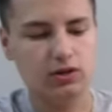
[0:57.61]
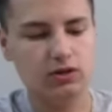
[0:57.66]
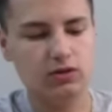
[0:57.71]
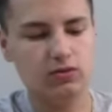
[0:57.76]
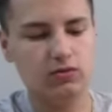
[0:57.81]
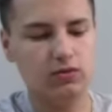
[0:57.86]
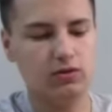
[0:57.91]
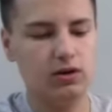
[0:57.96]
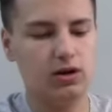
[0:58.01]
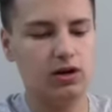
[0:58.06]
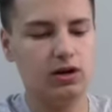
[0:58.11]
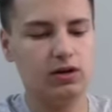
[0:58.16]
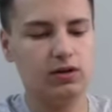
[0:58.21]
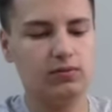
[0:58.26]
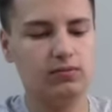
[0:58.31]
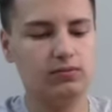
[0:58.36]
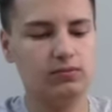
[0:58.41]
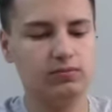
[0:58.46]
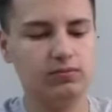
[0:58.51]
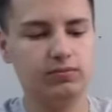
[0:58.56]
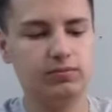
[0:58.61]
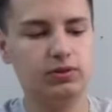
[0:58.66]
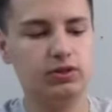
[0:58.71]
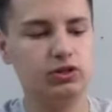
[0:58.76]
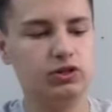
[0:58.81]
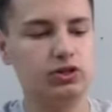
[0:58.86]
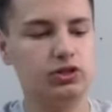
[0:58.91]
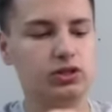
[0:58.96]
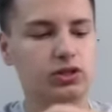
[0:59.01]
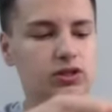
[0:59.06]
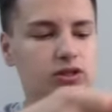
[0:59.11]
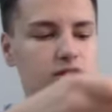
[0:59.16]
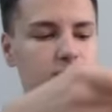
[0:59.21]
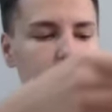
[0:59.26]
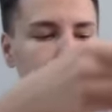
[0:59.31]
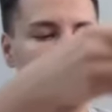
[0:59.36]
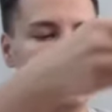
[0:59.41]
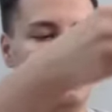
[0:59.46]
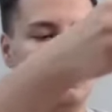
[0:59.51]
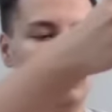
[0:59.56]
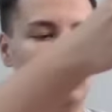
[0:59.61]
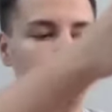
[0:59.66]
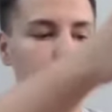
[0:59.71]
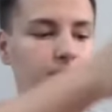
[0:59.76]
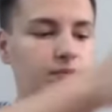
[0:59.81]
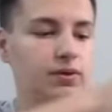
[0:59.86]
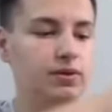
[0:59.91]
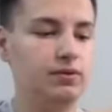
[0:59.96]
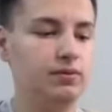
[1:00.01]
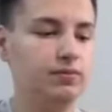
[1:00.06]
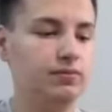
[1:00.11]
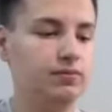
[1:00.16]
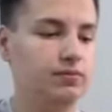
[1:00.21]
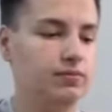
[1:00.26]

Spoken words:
You push this tab open and